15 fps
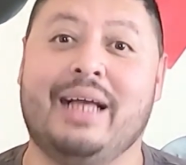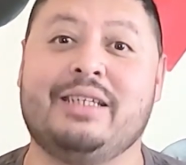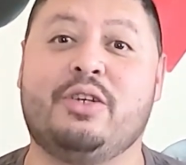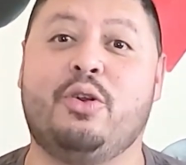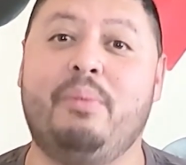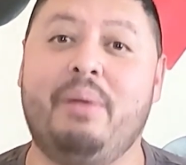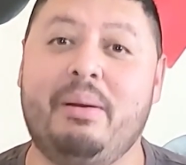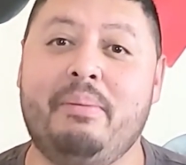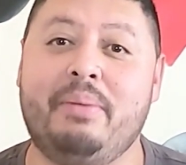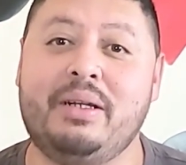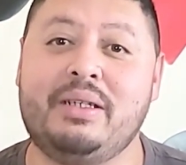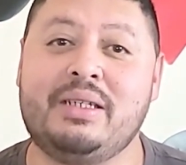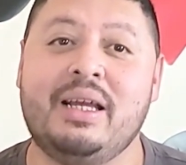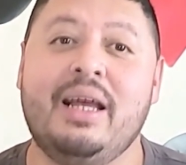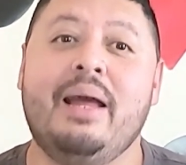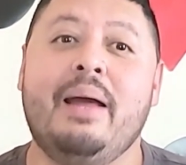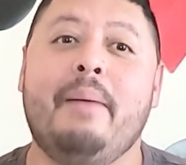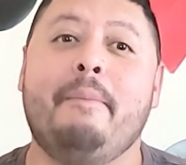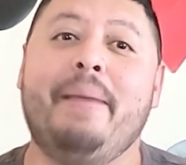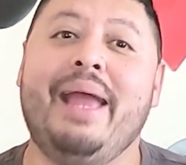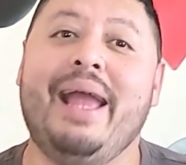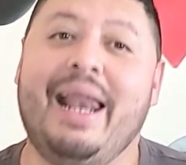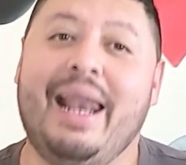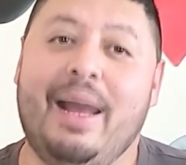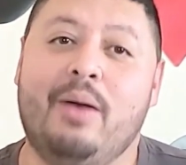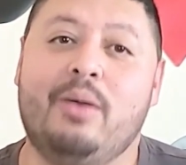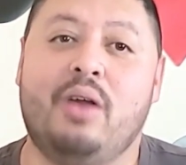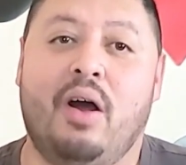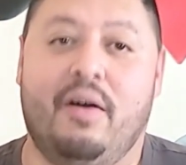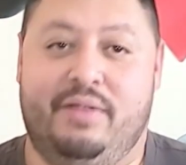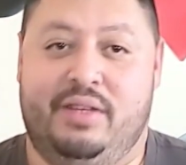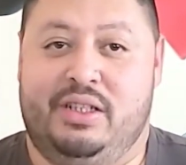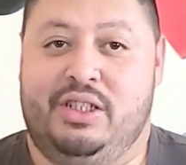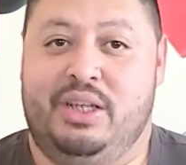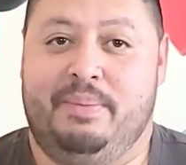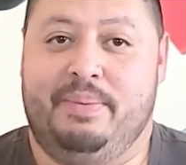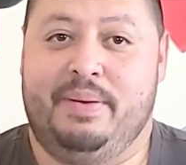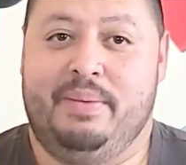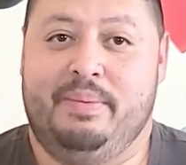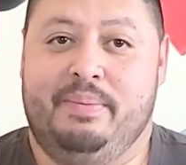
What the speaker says: as crew members, be allowed off the ship.